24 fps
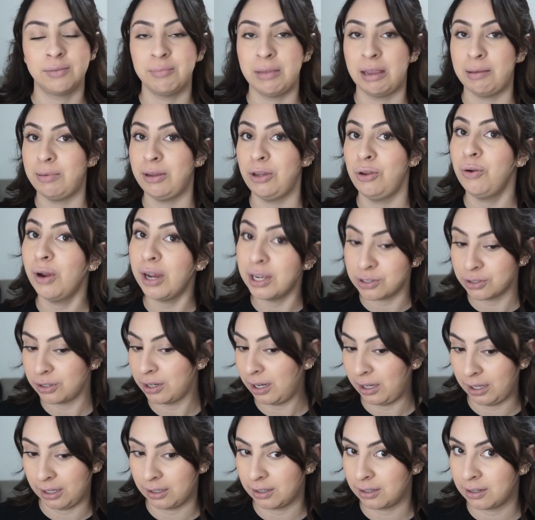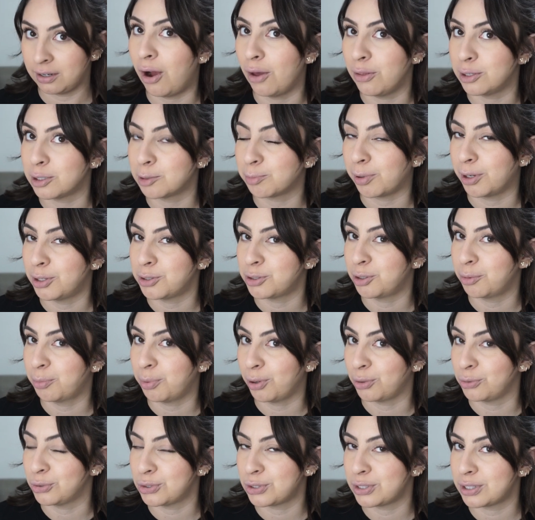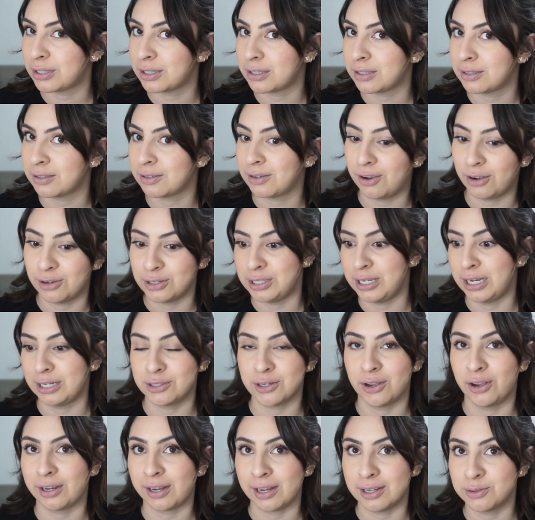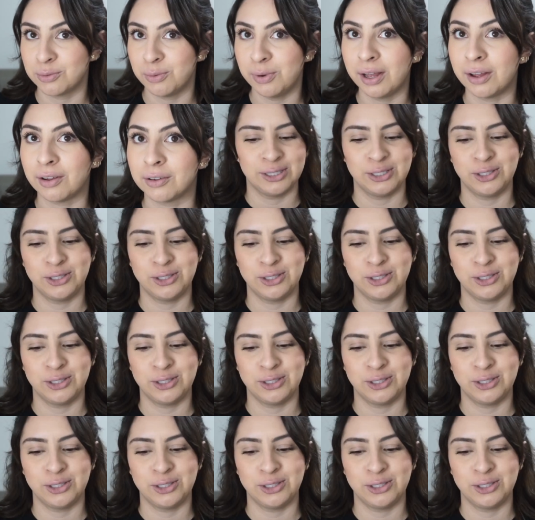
maybe you guys are getting all the sponsored posts on TikTok as well.